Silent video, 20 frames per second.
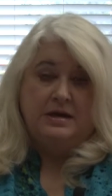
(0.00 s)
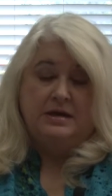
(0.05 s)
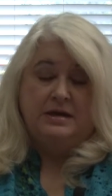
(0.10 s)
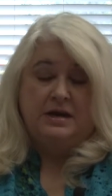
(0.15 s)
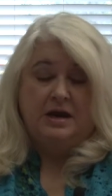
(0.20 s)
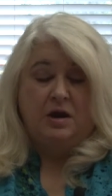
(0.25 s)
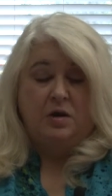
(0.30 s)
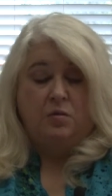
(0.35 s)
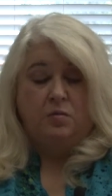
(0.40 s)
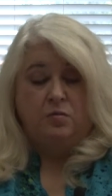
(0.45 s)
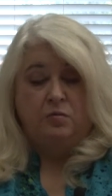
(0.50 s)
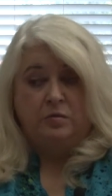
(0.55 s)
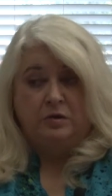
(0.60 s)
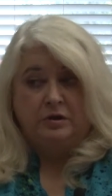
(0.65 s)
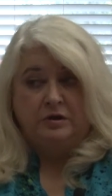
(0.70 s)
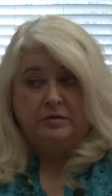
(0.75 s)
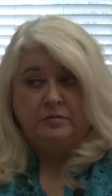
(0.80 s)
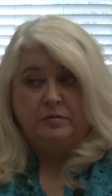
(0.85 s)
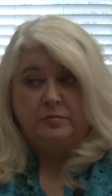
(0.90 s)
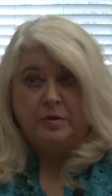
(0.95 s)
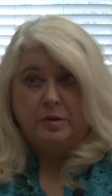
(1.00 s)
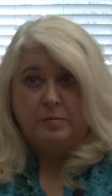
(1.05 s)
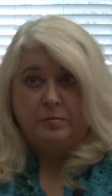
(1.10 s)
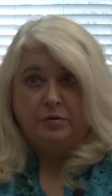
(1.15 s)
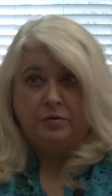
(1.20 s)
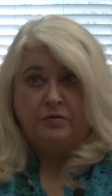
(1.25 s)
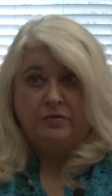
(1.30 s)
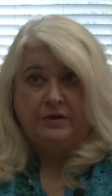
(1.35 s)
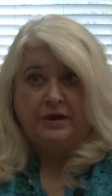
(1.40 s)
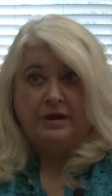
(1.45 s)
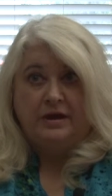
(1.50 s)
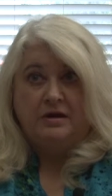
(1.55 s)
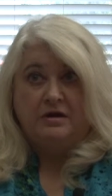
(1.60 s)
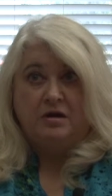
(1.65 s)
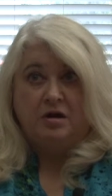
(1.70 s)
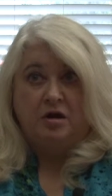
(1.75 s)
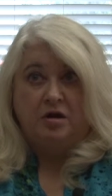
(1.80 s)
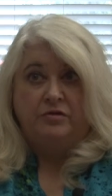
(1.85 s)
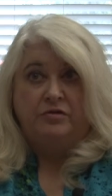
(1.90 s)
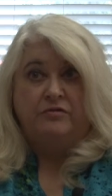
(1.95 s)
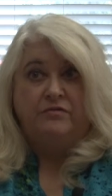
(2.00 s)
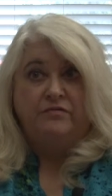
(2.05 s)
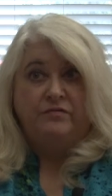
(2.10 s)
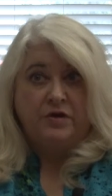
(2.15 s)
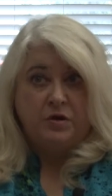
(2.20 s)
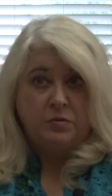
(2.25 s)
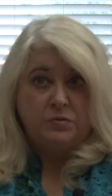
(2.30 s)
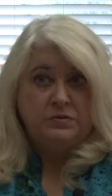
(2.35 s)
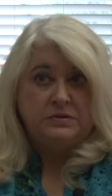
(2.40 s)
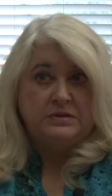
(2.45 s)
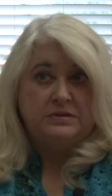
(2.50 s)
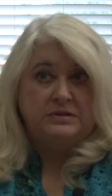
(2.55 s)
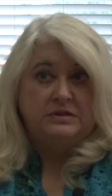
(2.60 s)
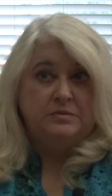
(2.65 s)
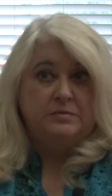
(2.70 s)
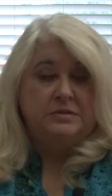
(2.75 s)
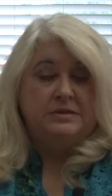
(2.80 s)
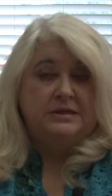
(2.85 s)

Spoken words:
Now, really remember that on the phone system,